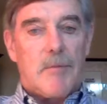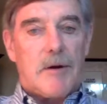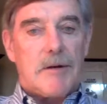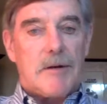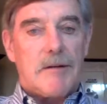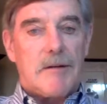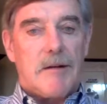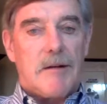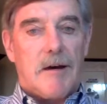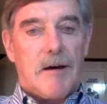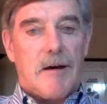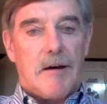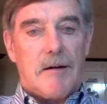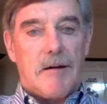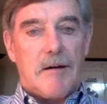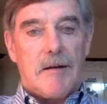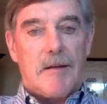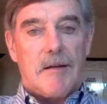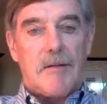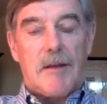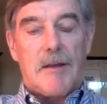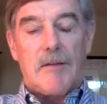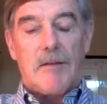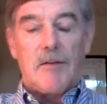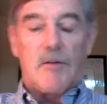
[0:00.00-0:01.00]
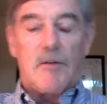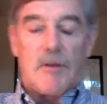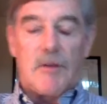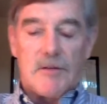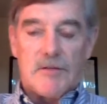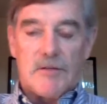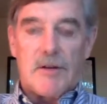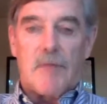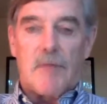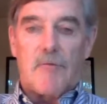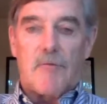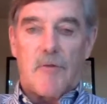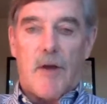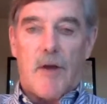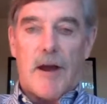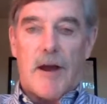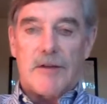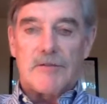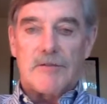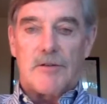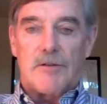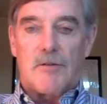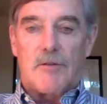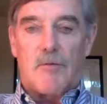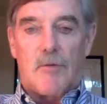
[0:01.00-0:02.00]
But and then there is some
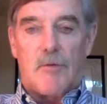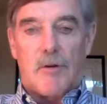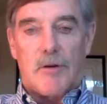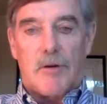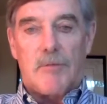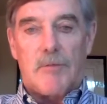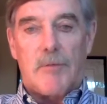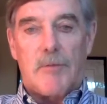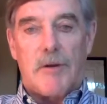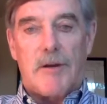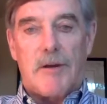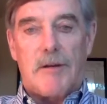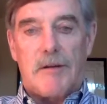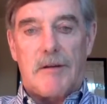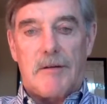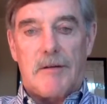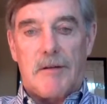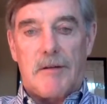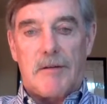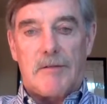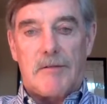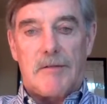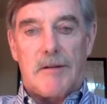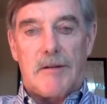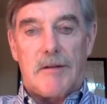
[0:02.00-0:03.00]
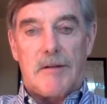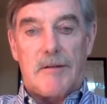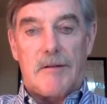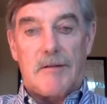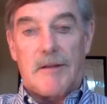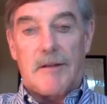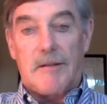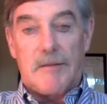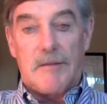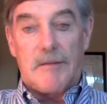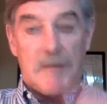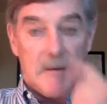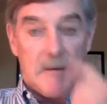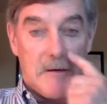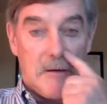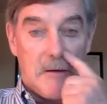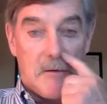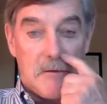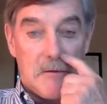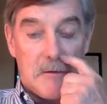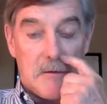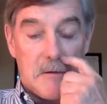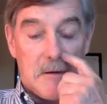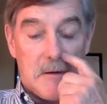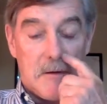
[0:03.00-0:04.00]
fractional work, but and then
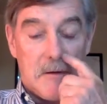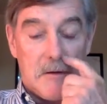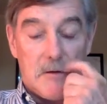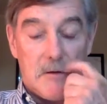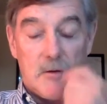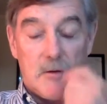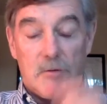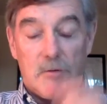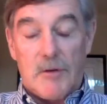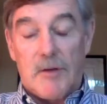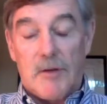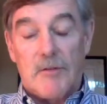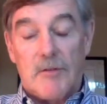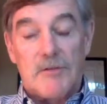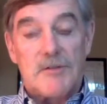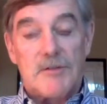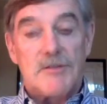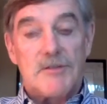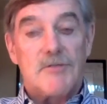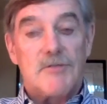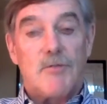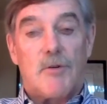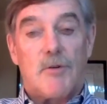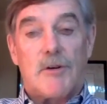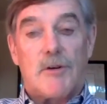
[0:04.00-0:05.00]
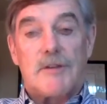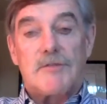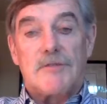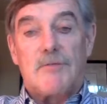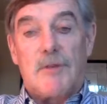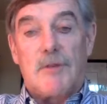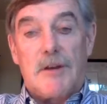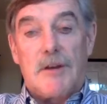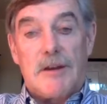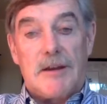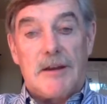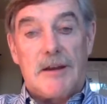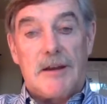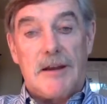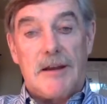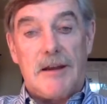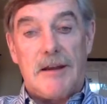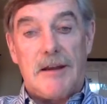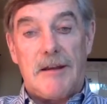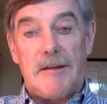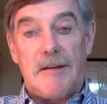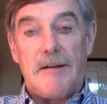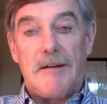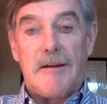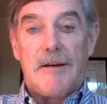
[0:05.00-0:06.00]
the due diligence work is really
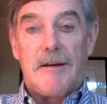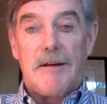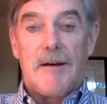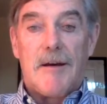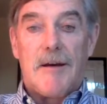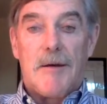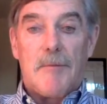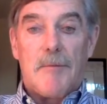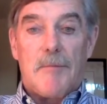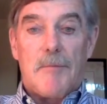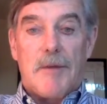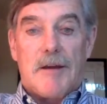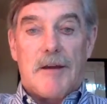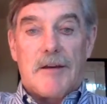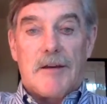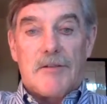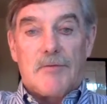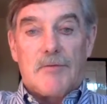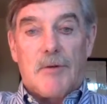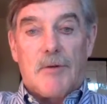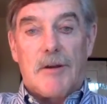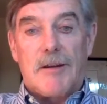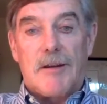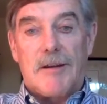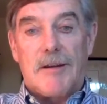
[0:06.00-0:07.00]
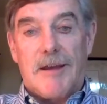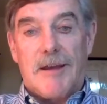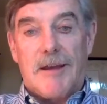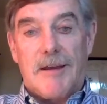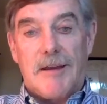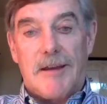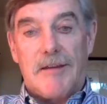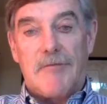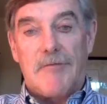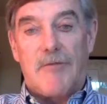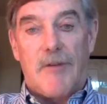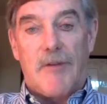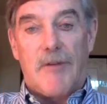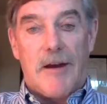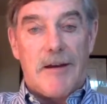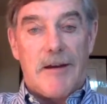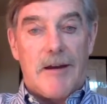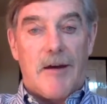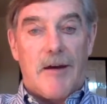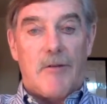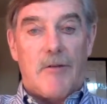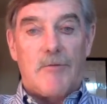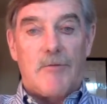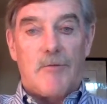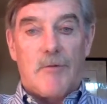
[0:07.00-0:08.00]
key, because we can get in,
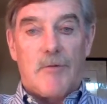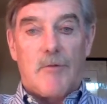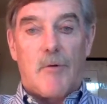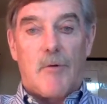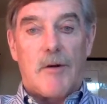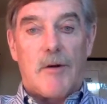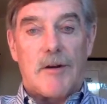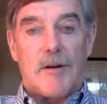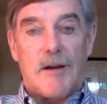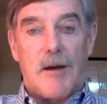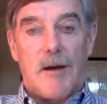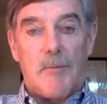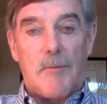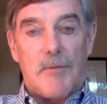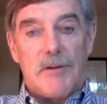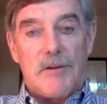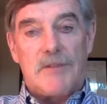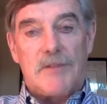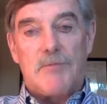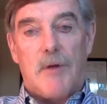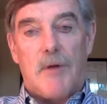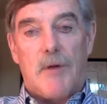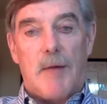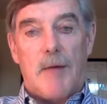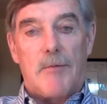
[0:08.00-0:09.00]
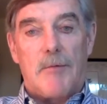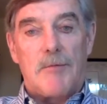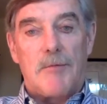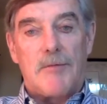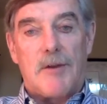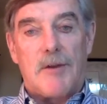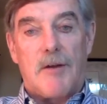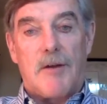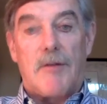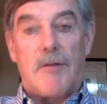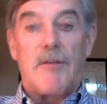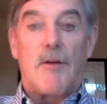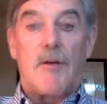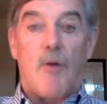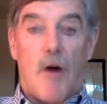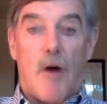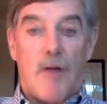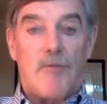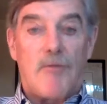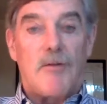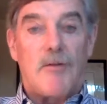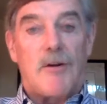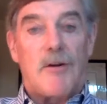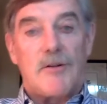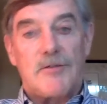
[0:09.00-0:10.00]
find out what a company's problems are, and then
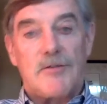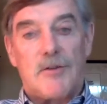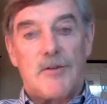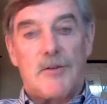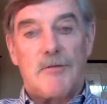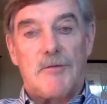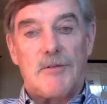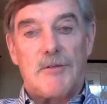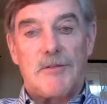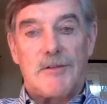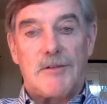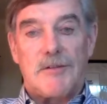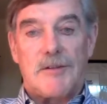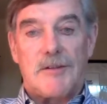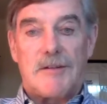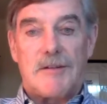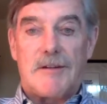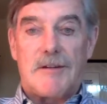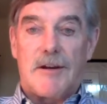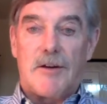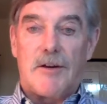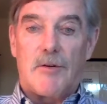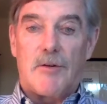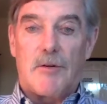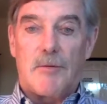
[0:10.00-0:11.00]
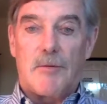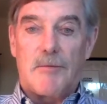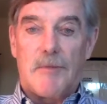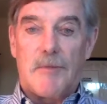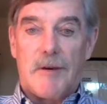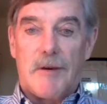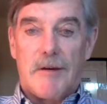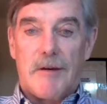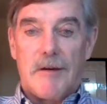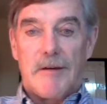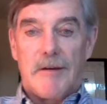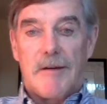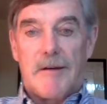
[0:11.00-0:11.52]
offer our services as interim